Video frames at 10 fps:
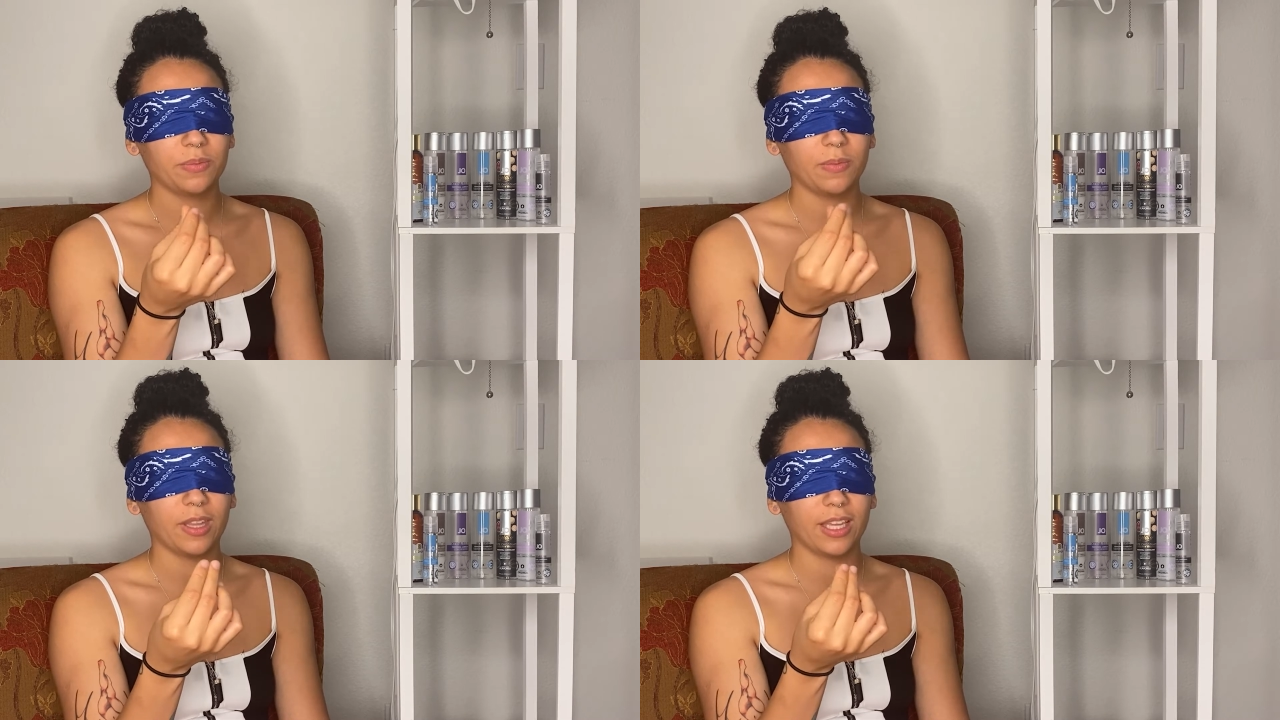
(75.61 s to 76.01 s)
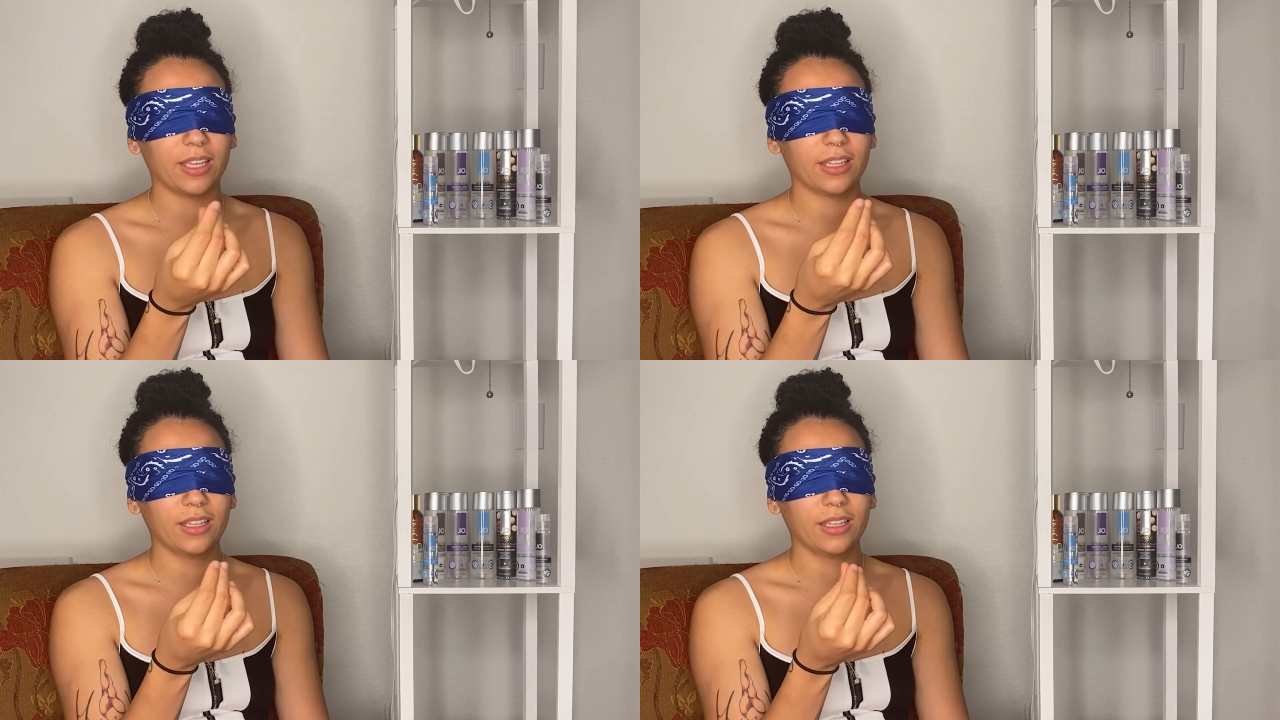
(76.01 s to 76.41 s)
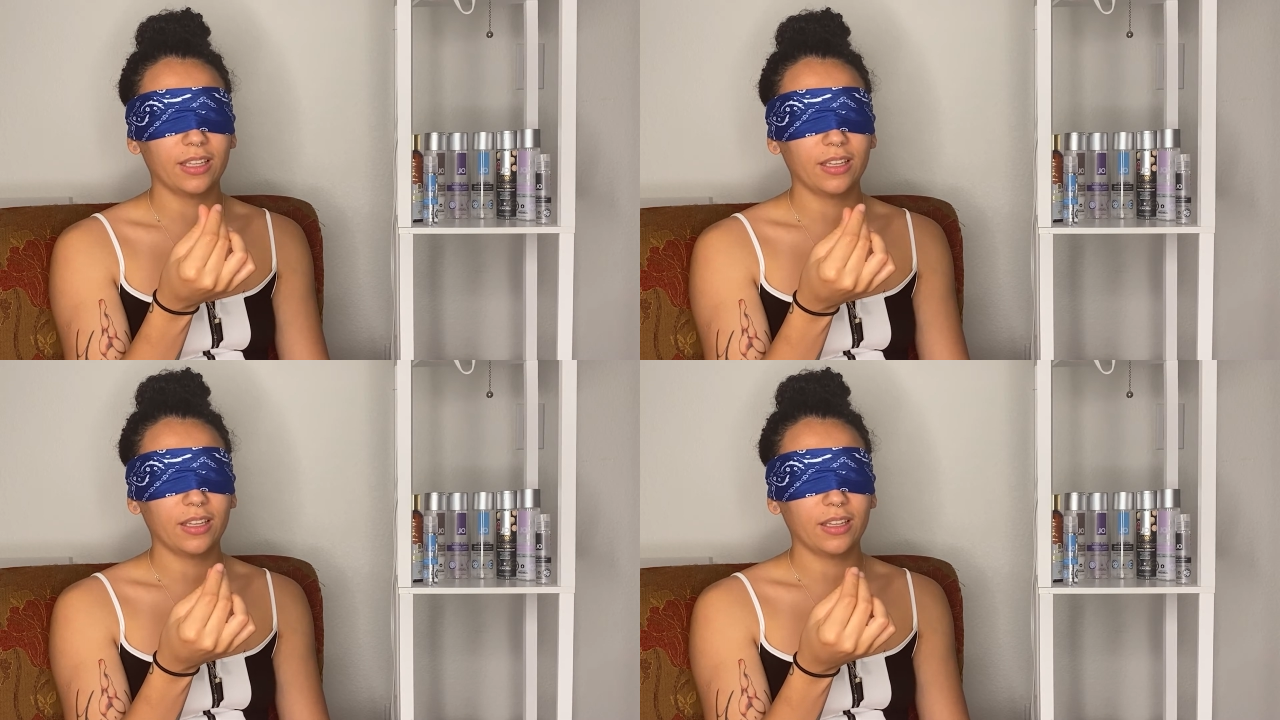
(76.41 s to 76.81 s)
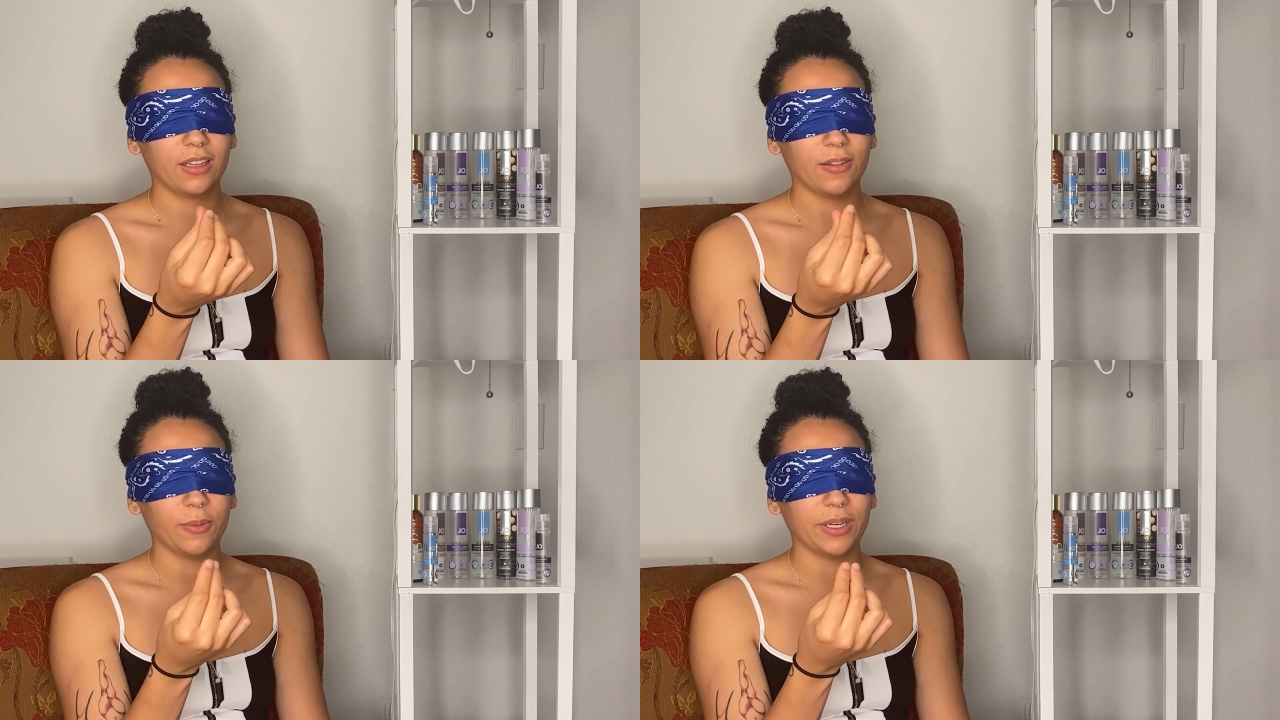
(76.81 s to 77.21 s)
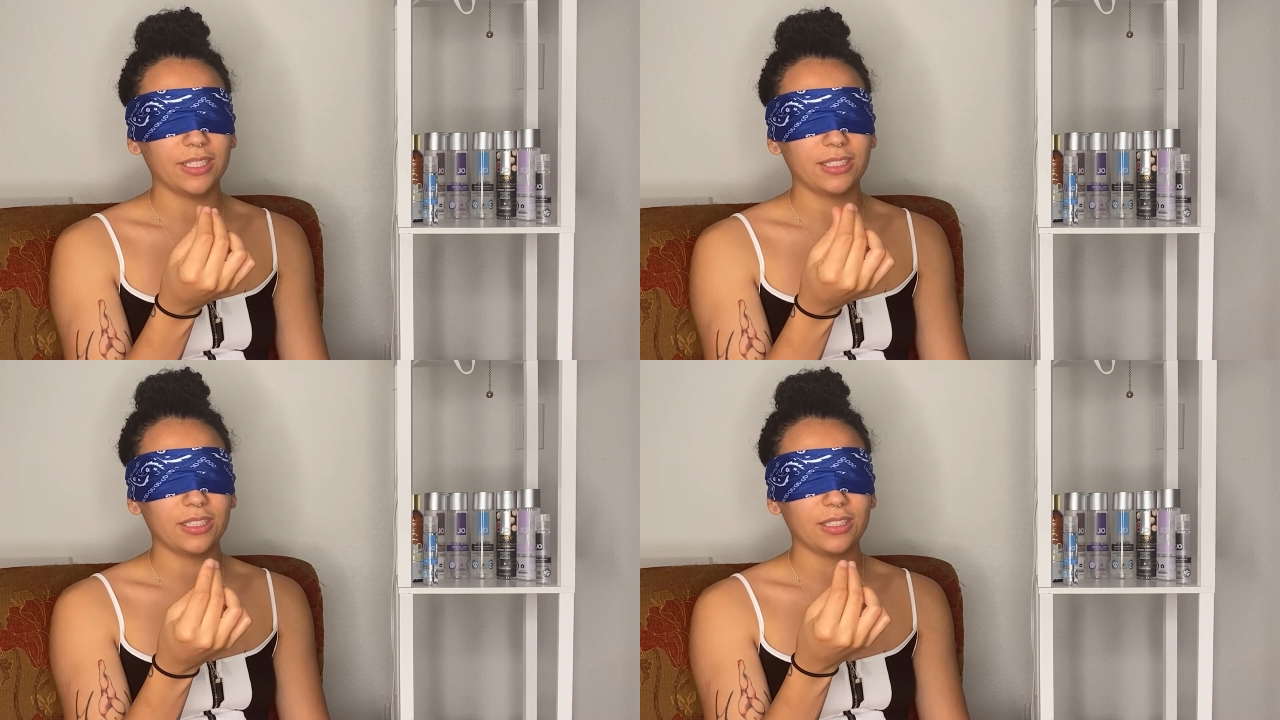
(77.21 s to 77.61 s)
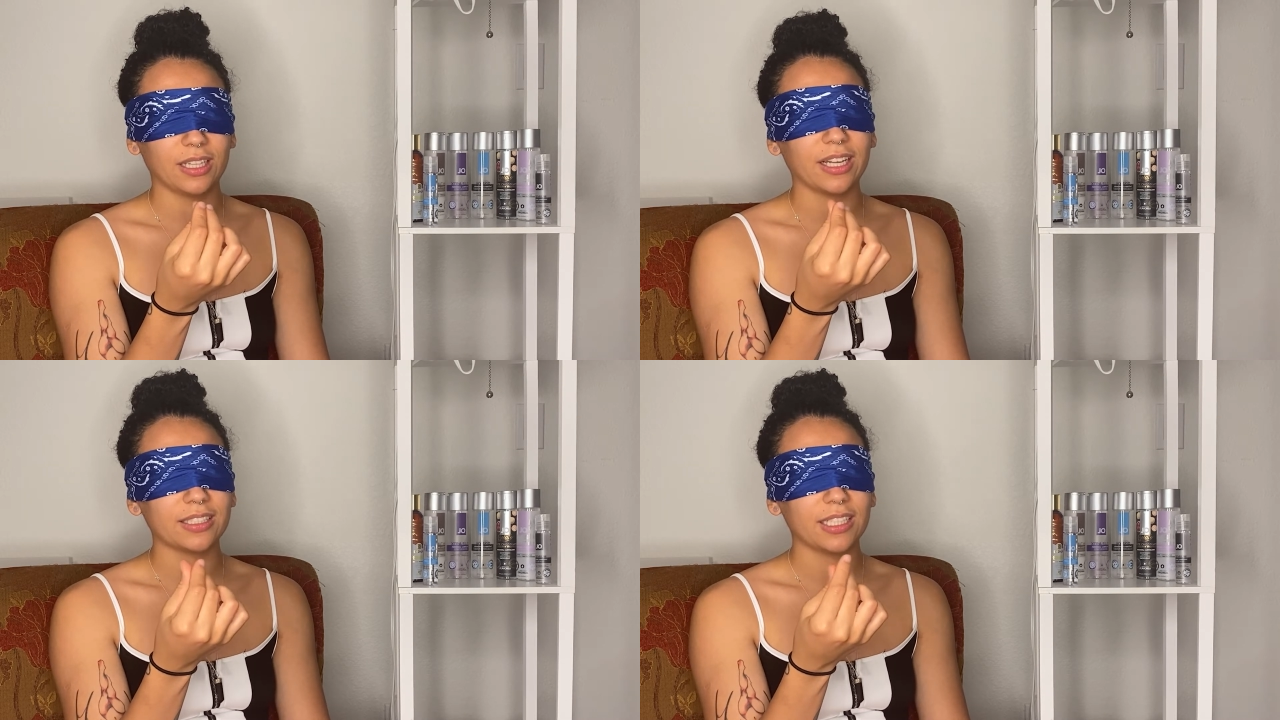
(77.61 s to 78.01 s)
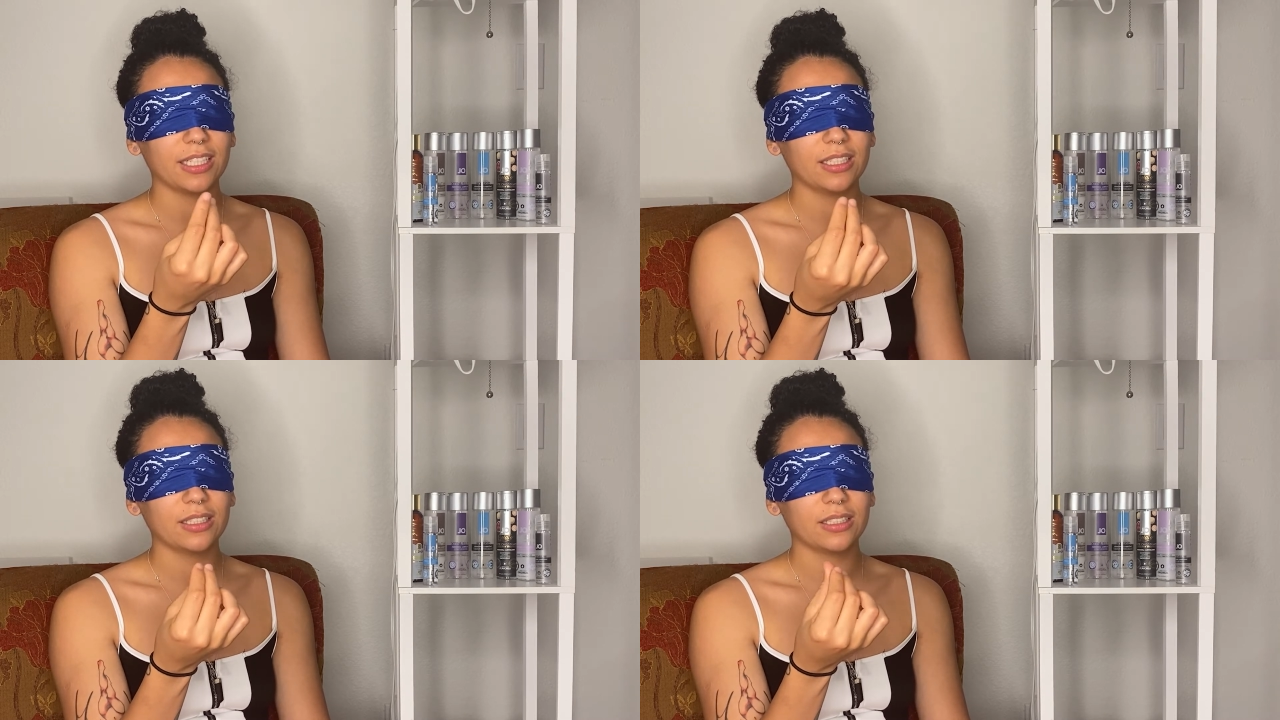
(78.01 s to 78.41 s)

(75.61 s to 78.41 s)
Like, the way it's just lasting.